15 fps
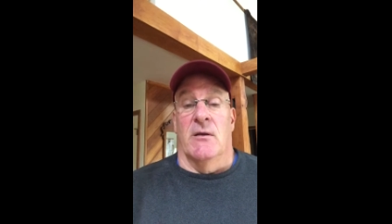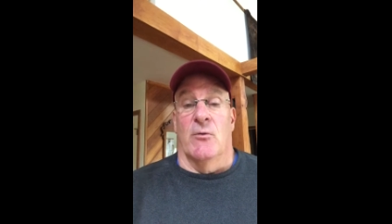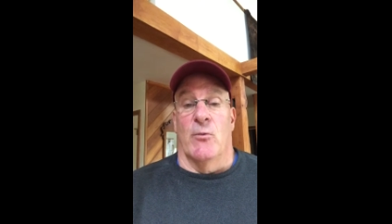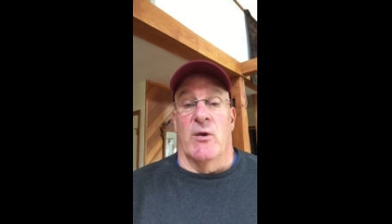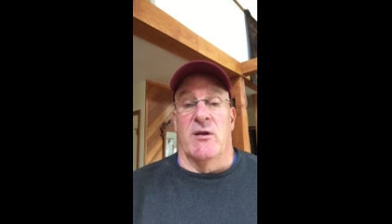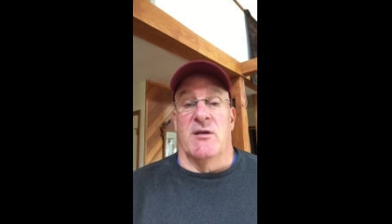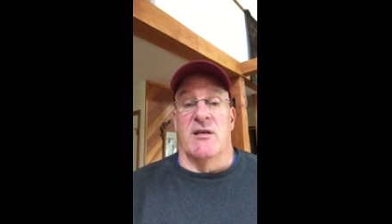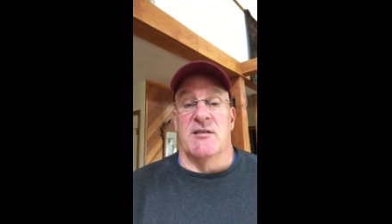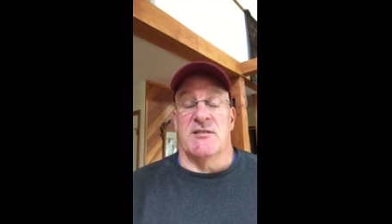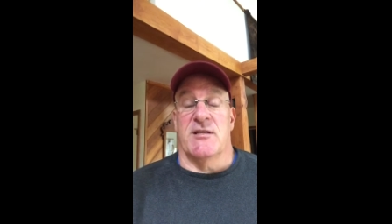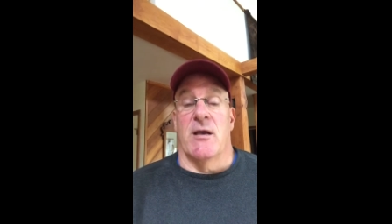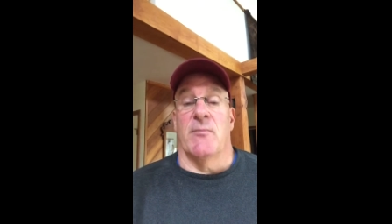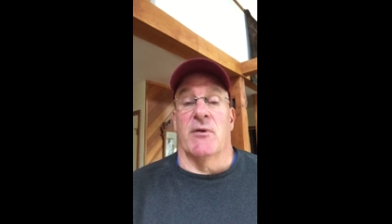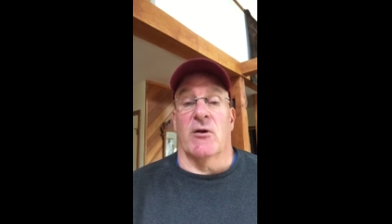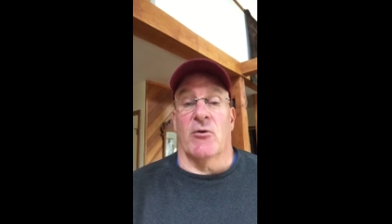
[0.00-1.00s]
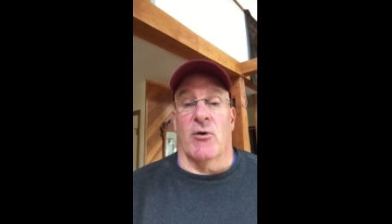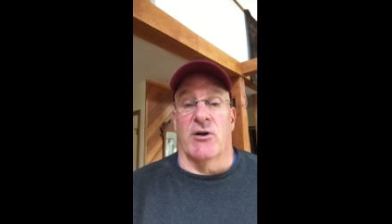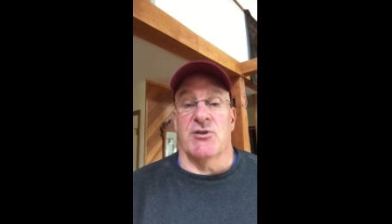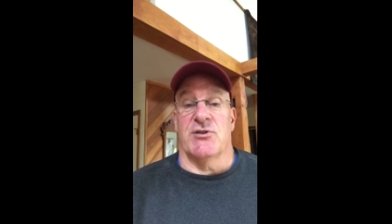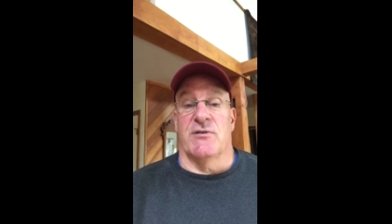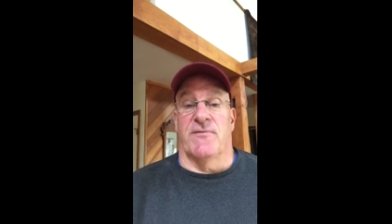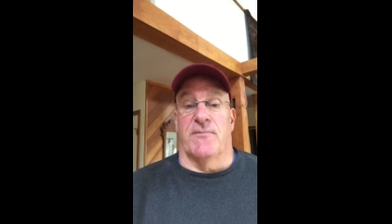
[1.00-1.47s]
we destem and
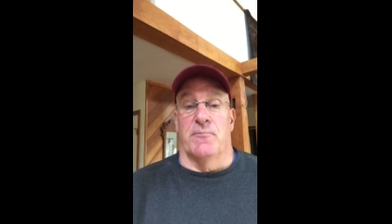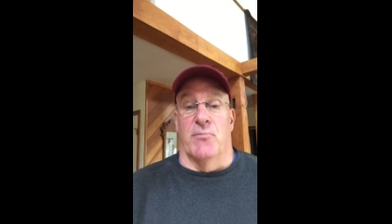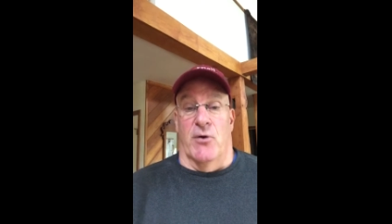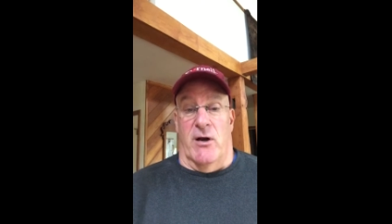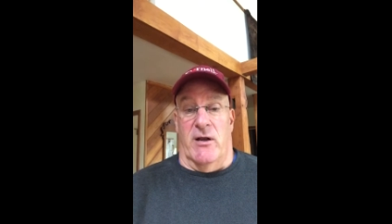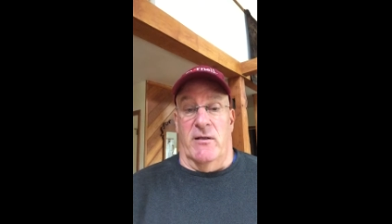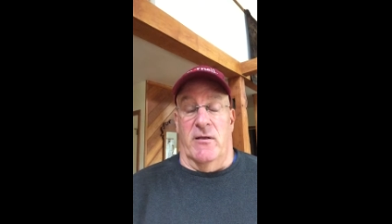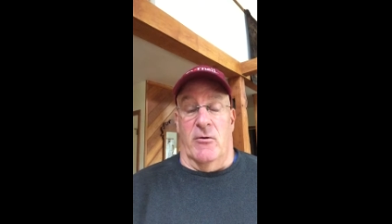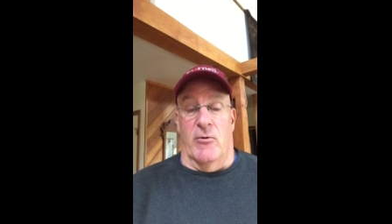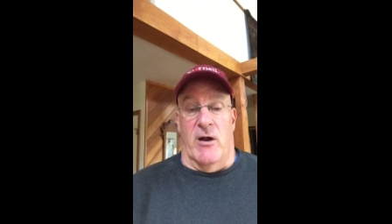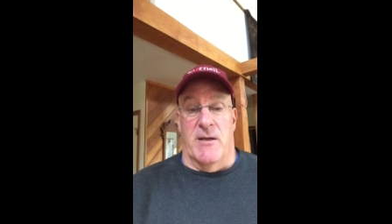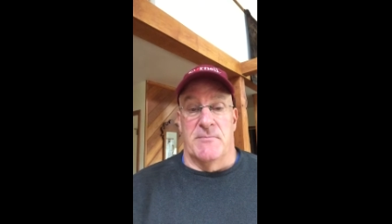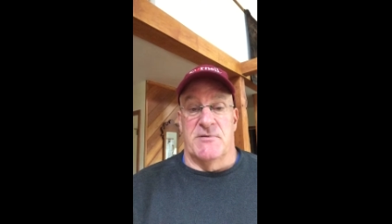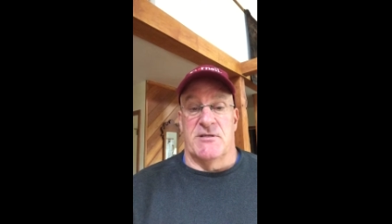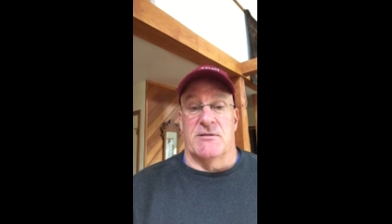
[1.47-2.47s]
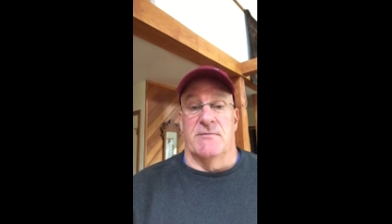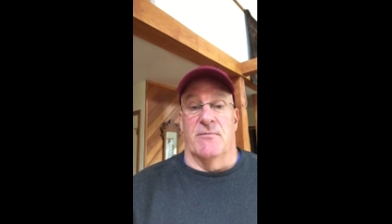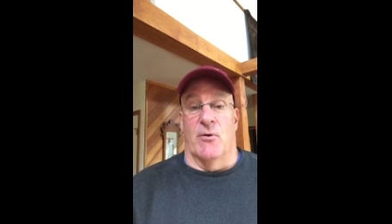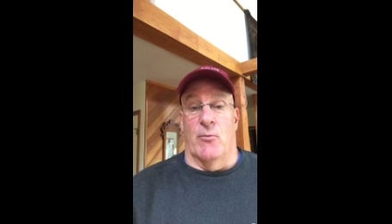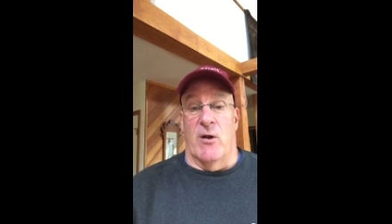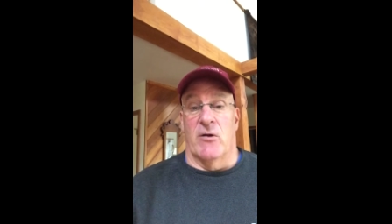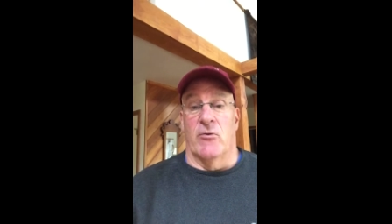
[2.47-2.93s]
crush the grapes,
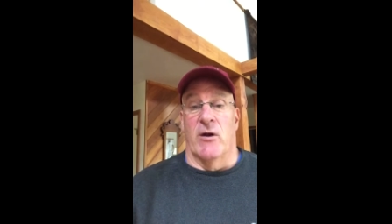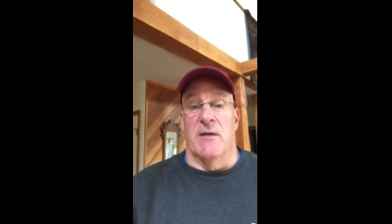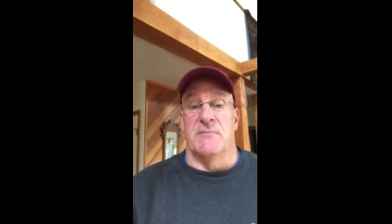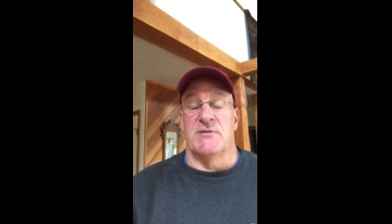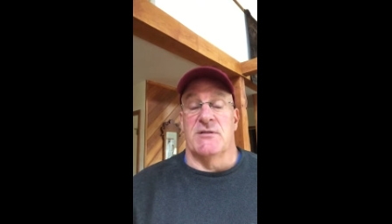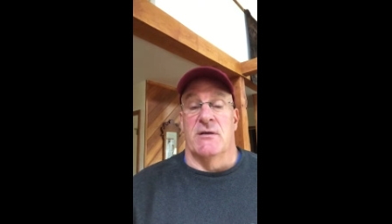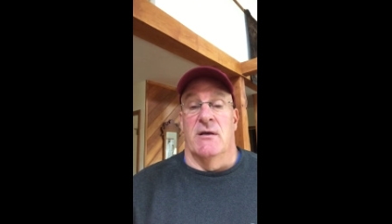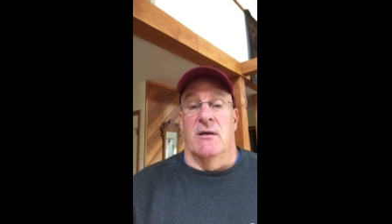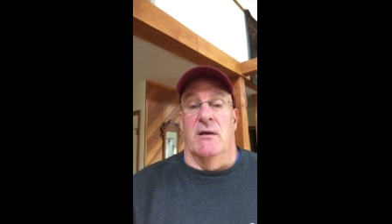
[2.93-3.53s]
the red grapes.